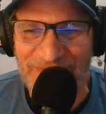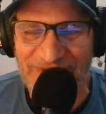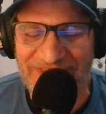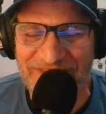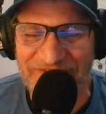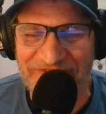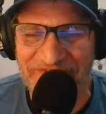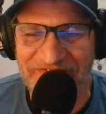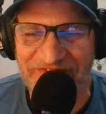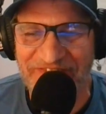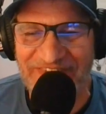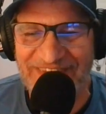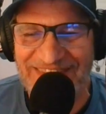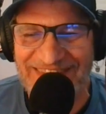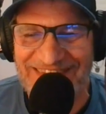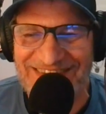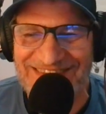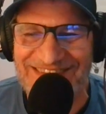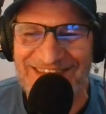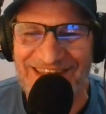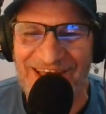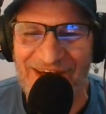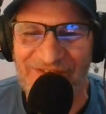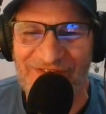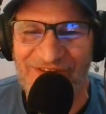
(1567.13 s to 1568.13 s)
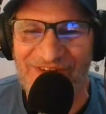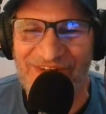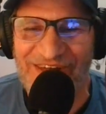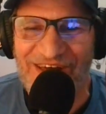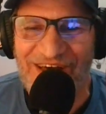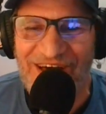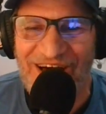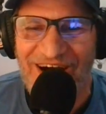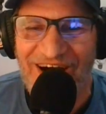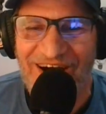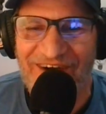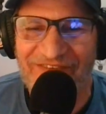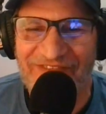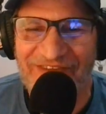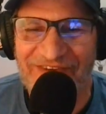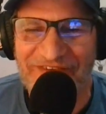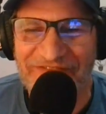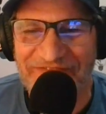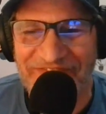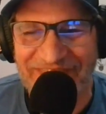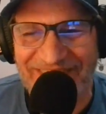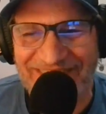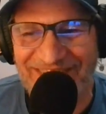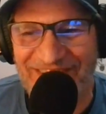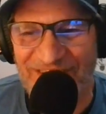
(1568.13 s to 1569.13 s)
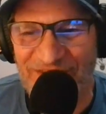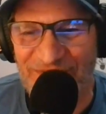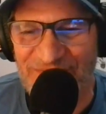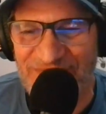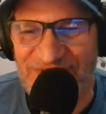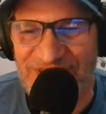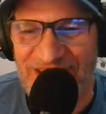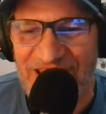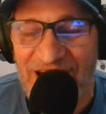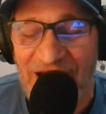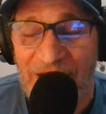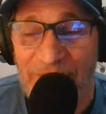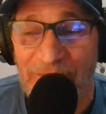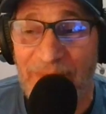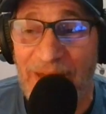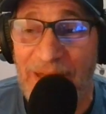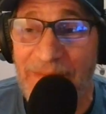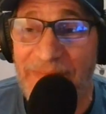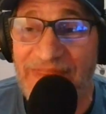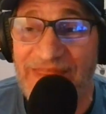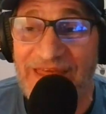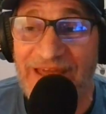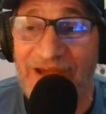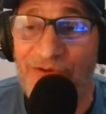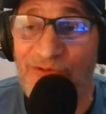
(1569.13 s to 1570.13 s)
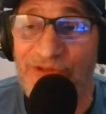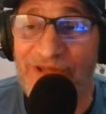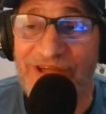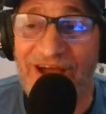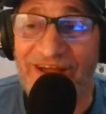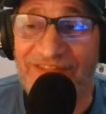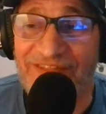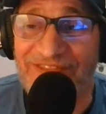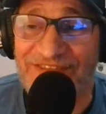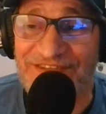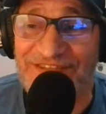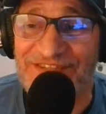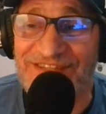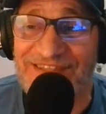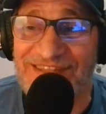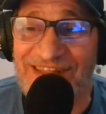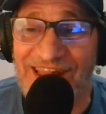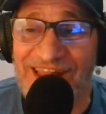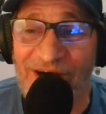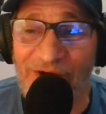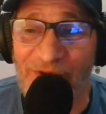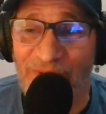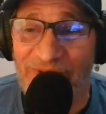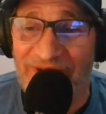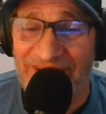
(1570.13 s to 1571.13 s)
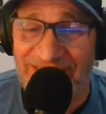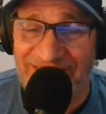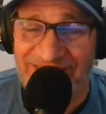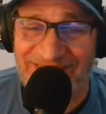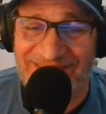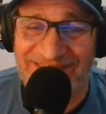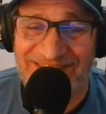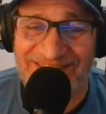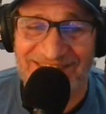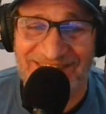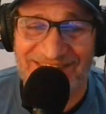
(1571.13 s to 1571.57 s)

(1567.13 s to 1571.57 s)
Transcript: about the fitness level of their victims. Maybe they only caught the slow ones.